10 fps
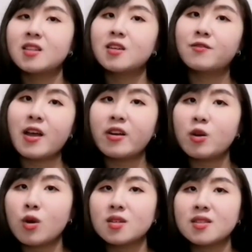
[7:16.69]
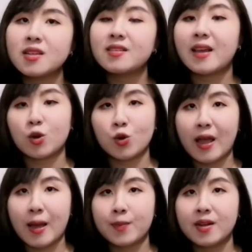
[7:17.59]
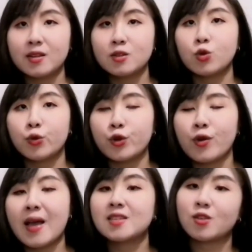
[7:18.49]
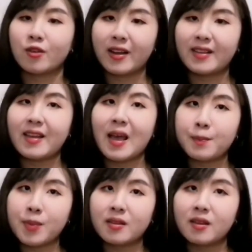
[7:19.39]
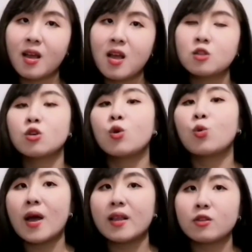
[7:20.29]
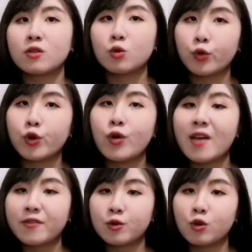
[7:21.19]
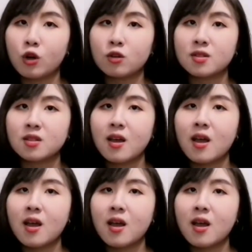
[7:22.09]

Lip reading: The very worst thing that could happen to you has already happened. So what do you have to lose?